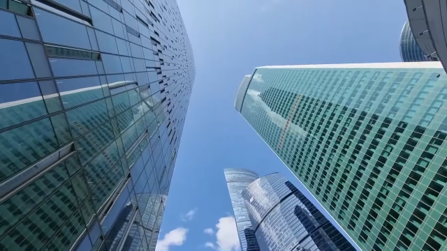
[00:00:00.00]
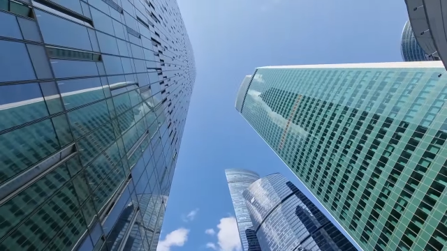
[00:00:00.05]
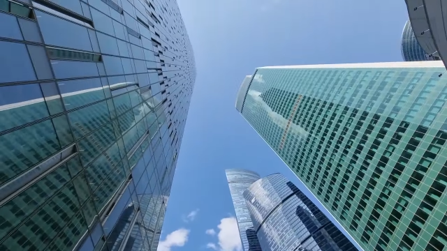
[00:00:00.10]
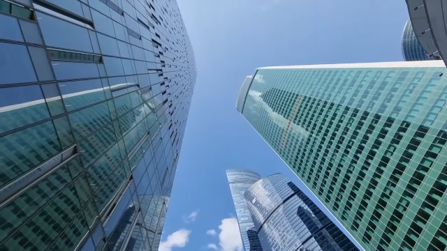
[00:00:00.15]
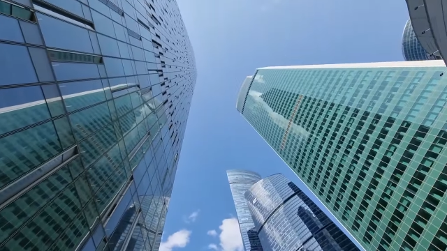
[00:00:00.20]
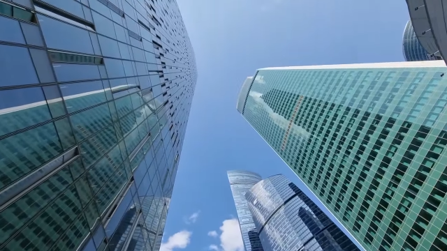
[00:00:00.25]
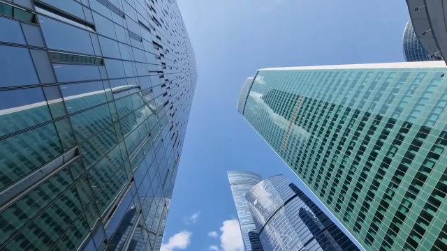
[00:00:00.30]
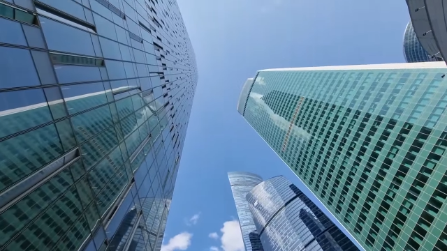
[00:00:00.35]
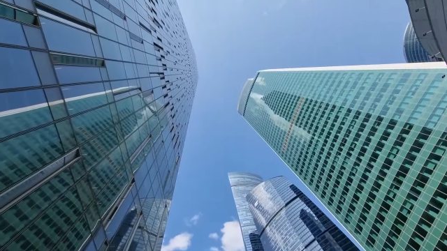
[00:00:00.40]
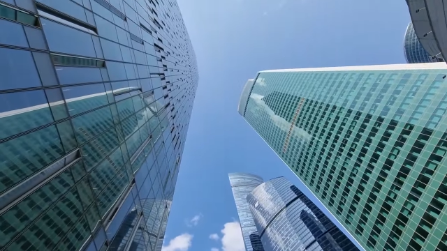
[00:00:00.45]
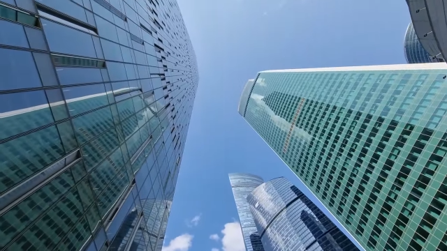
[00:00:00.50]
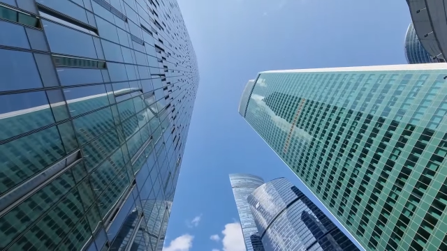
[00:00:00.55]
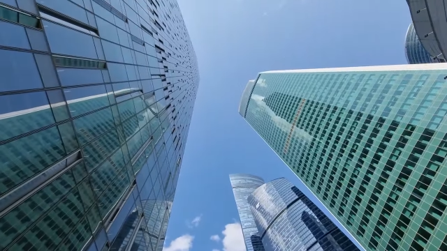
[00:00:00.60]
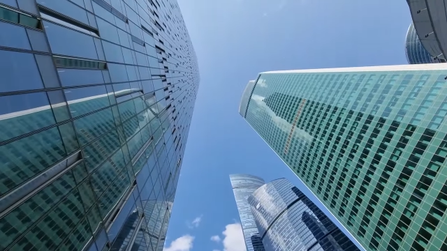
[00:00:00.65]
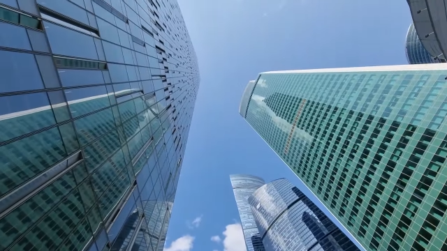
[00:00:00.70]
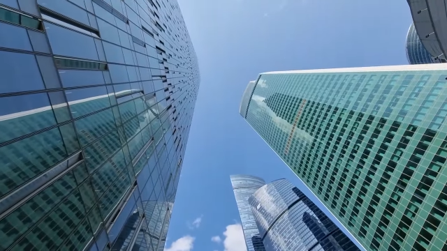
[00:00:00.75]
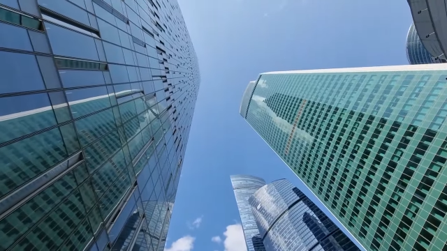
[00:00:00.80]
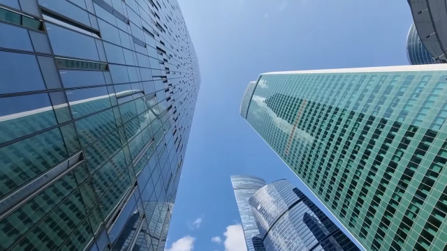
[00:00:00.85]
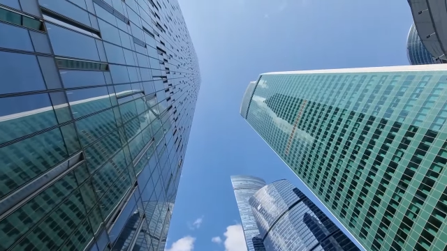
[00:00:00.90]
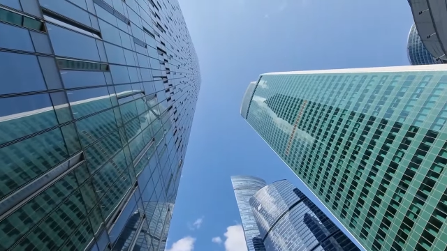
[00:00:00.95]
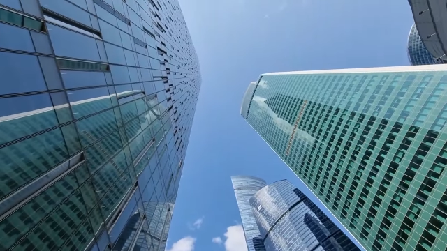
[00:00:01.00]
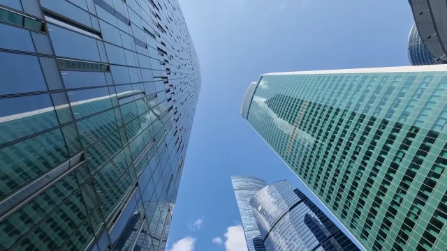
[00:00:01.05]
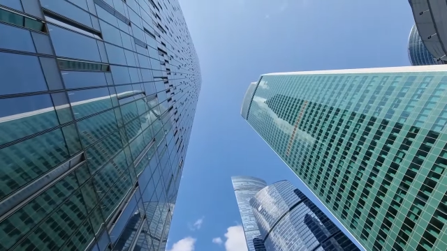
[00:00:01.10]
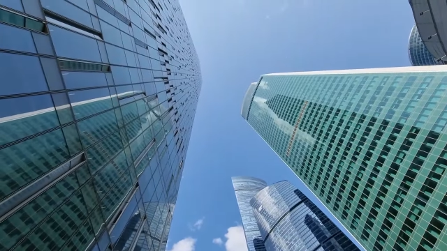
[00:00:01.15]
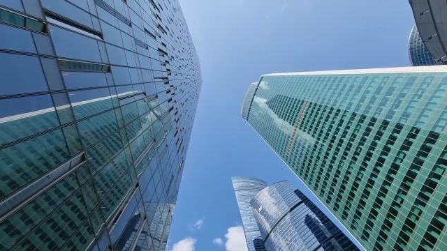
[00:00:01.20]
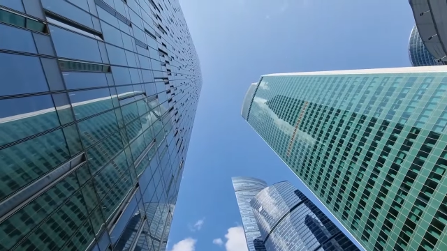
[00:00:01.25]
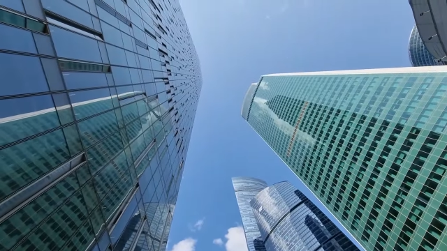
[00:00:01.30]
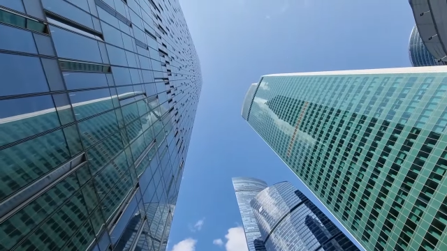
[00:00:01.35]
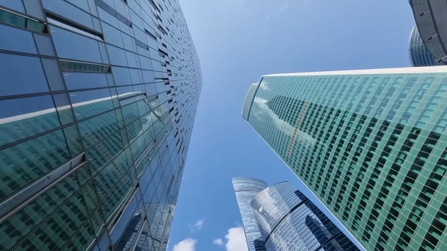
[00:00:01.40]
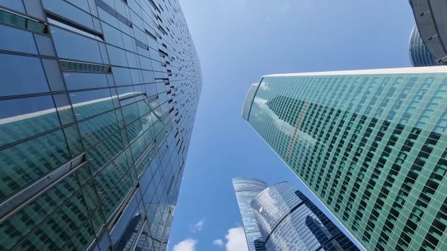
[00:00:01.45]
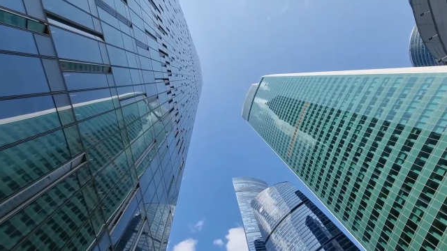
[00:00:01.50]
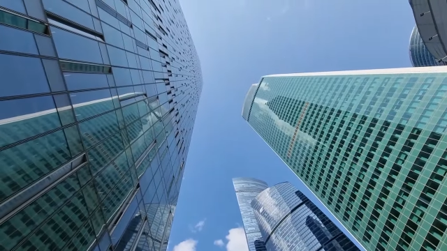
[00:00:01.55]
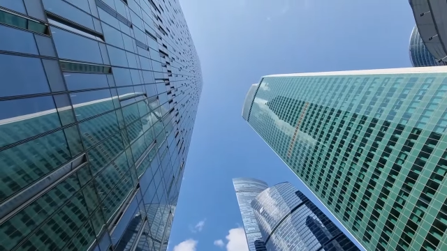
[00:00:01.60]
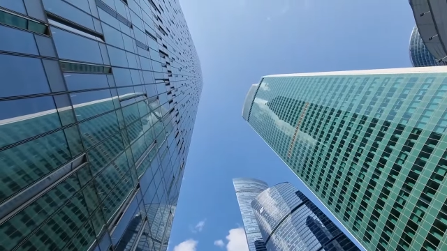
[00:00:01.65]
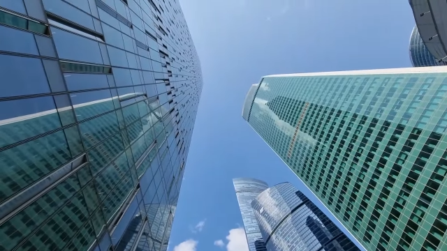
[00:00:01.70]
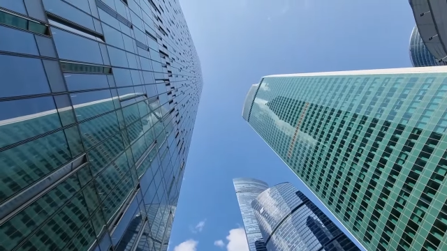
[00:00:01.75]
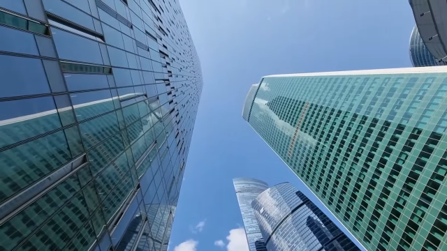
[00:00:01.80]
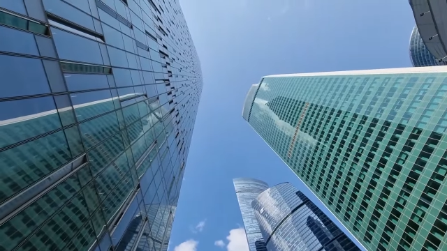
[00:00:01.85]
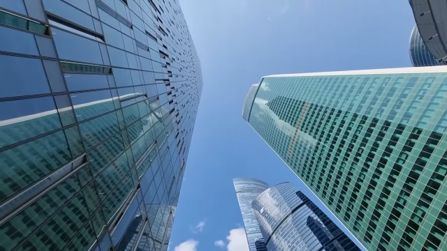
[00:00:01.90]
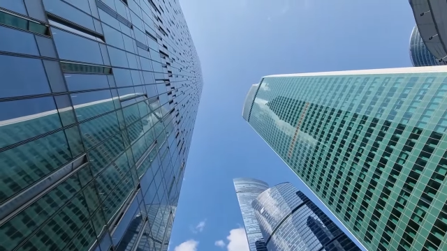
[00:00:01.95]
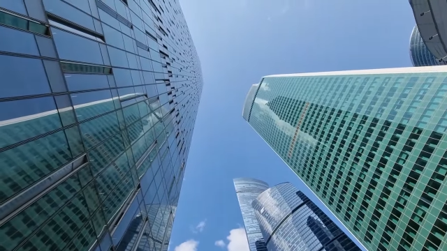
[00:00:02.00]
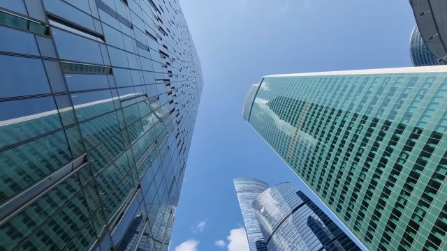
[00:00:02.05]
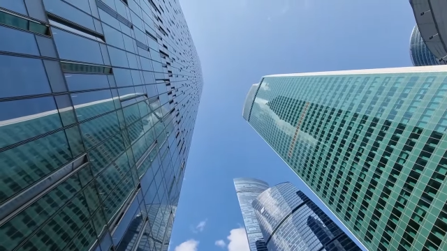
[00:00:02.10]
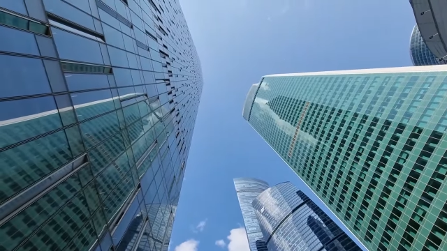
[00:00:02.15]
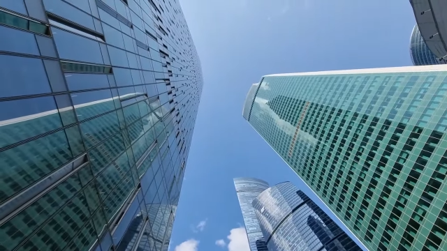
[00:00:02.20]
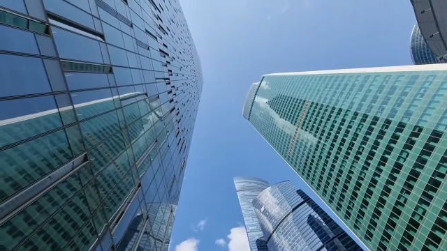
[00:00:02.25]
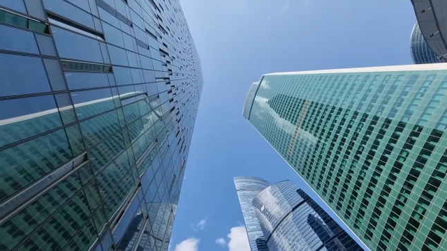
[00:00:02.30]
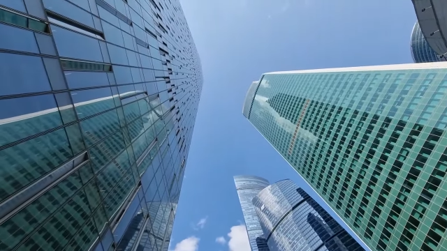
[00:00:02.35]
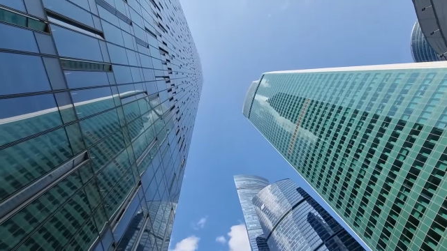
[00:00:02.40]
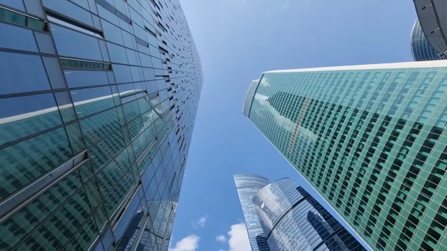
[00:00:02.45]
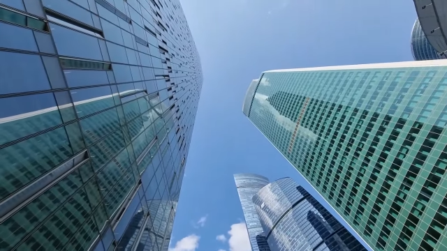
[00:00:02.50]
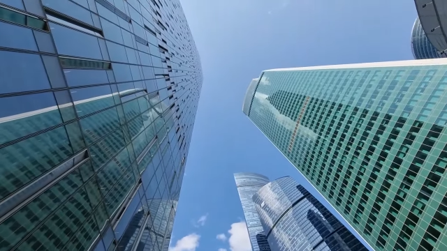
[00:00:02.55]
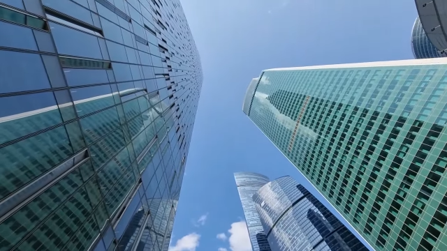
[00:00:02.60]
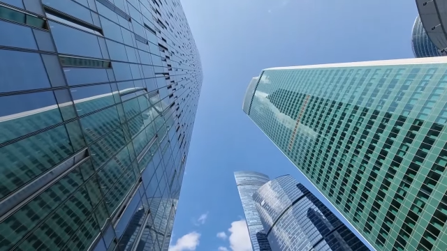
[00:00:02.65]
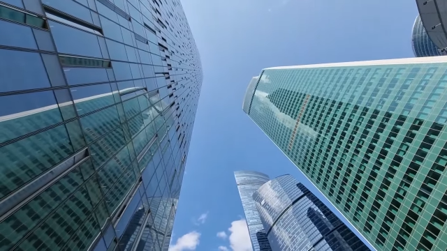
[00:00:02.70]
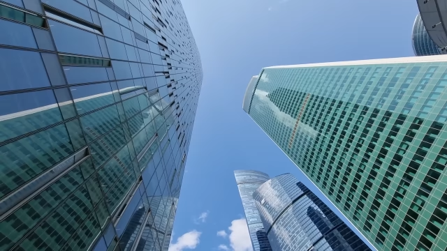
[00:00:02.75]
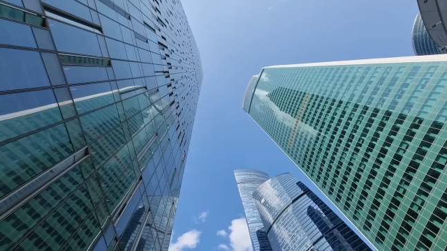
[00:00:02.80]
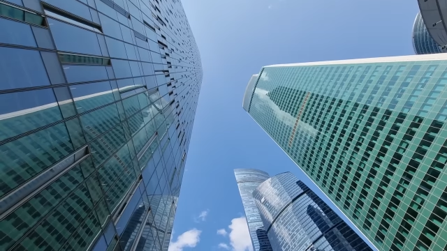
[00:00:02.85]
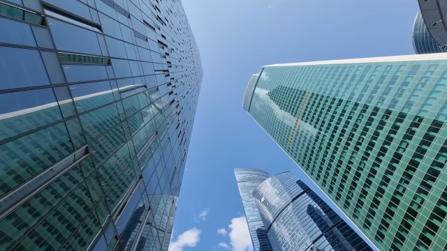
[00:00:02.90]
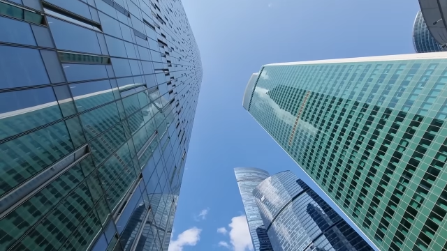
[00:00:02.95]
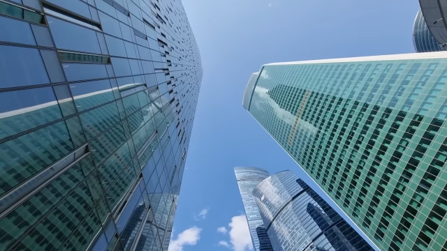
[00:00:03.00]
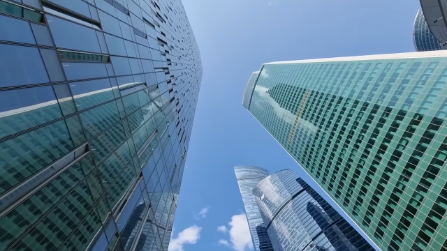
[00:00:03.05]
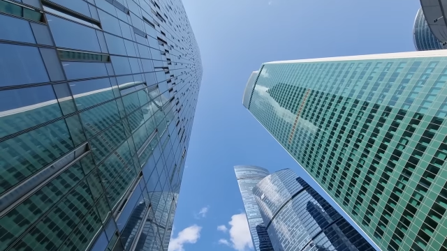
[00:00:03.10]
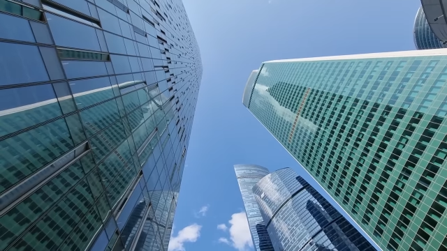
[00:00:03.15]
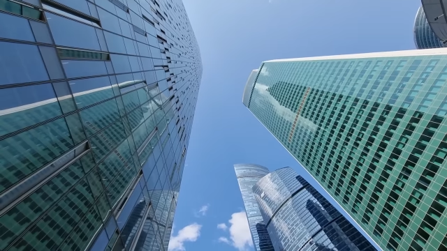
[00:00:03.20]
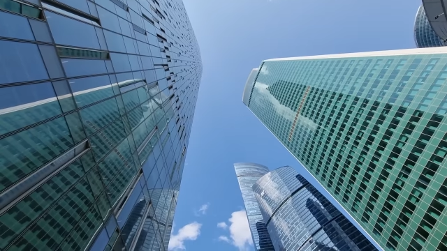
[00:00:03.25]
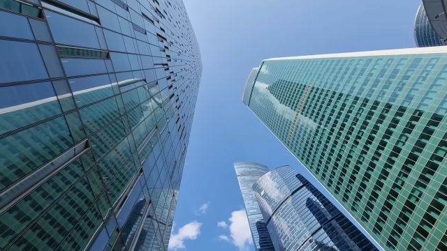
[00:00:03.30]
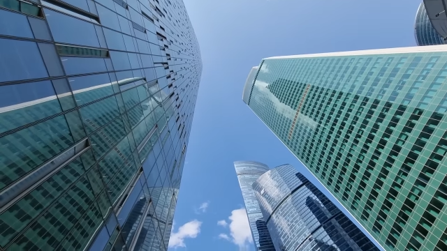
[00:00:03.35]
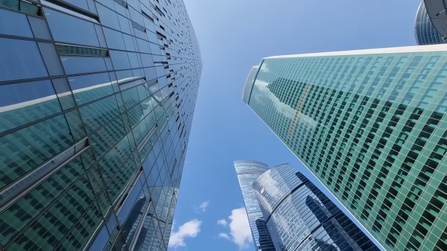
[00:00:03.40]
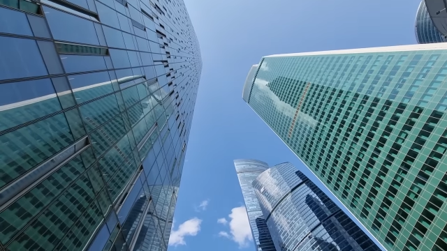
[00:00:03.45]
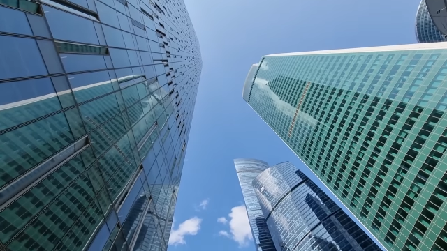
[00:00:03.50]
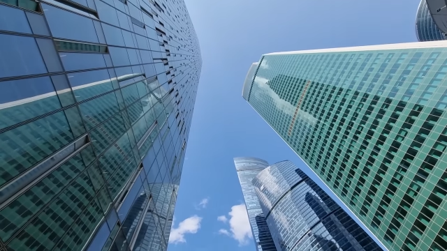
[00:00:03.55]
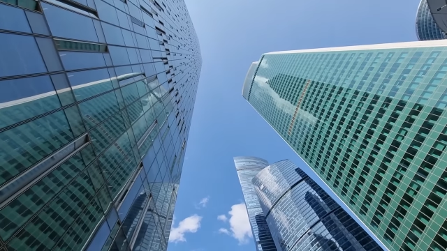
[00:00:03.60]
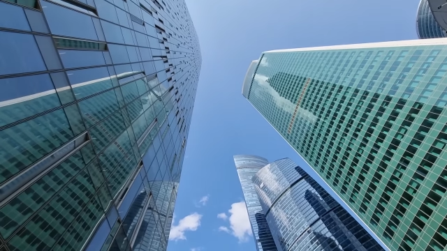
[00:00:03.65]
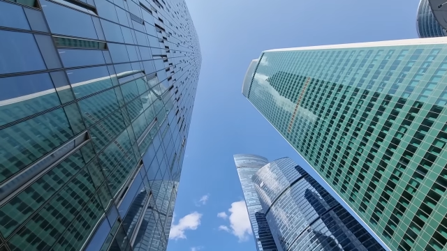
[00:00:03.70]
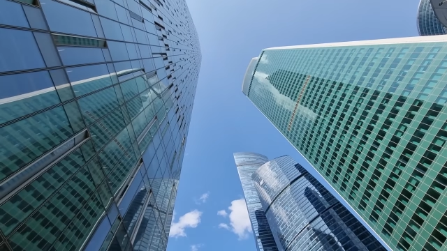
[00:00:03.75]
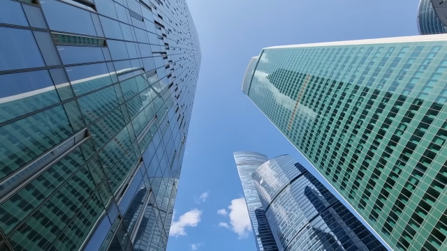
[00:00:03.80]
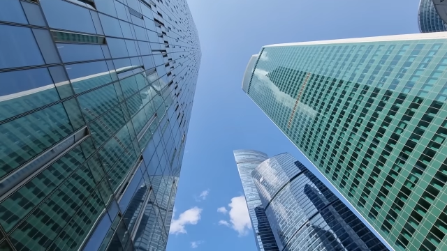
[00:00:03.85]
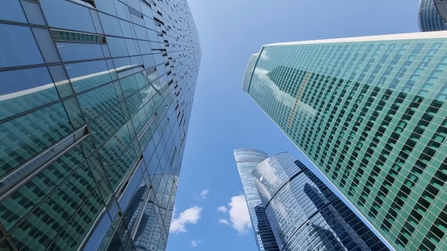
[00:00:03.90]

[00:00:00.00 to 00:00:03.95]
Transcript: (no speaker visible)